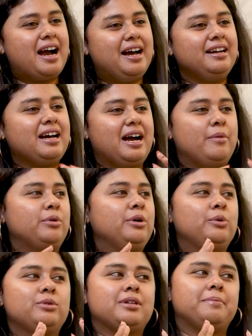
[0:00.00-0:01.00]
And I want
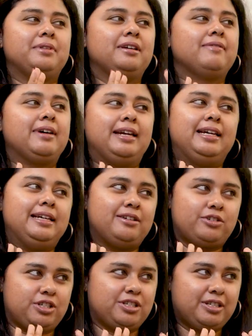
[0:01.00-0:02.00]
to do something very
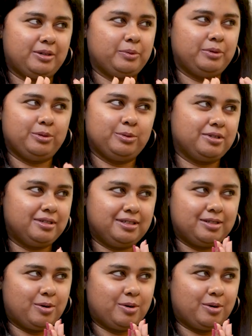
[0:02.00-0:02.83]
interesting with you, sir,